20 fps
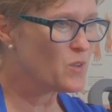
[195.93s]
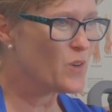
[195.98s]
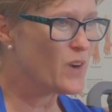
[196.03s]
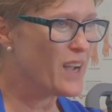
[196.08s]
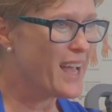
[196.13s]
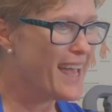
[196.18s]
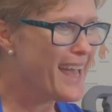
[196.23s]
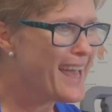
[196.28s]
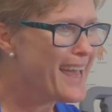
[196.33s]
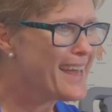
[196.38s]

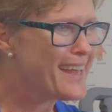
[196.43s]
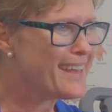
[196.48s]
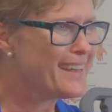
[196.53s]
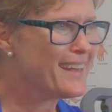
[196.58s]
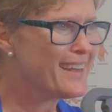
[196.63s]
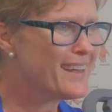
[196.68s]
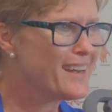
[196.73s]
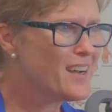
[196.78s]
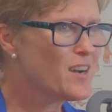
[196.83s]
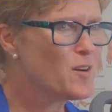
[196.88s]
your
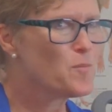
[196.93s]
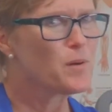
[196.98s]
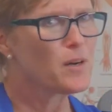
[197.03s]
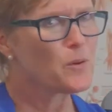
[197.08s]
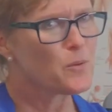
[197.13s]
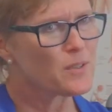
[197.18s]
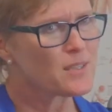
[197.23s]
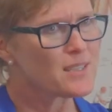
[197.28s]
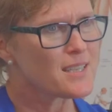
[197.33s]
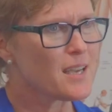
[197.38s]
hand
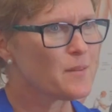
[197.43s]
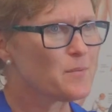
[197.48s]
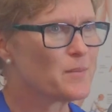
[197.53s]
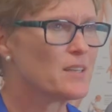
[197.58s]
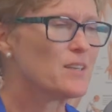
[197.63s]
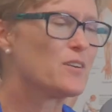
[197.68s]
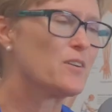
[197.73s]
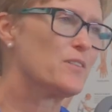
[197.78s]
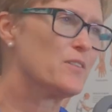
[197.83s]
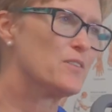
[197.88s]
by what's
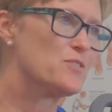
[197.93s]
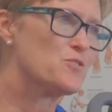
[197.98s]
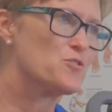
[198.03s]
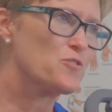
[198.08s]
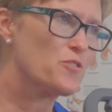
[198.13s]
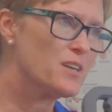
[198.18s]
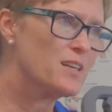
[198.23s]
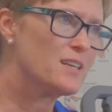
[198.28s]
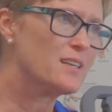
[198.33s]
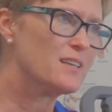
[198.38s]
happening on the
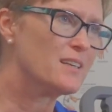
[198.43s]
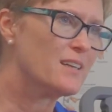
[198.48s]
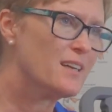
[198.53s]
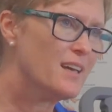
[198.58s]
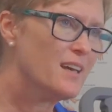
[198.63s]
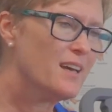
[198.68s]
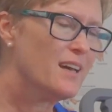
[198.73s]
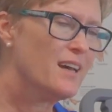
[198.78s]
screen.